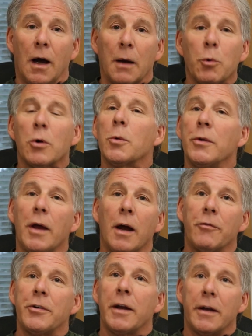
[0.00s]
I work with
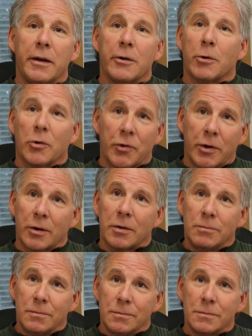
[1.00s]
everyday heroes here.
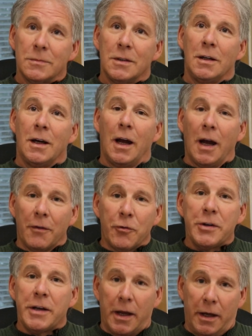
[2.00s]

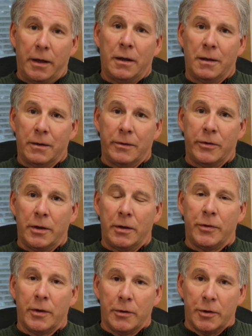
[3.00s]
Every day,
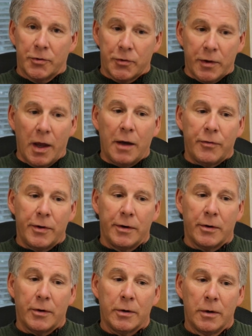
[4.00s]
the staff
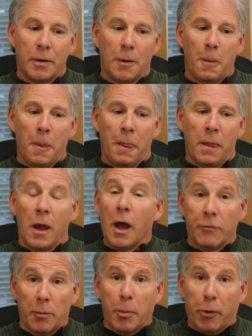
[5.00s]
here
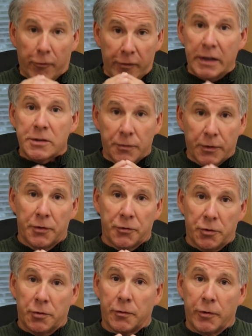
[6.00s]
have a pervasive
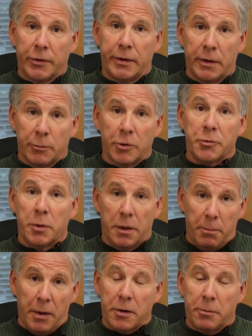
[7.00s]
concern for the enrichment
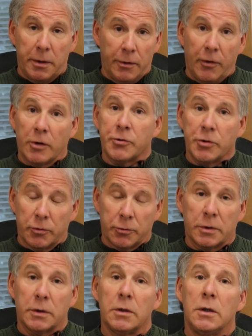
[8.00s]
and betterment of our children.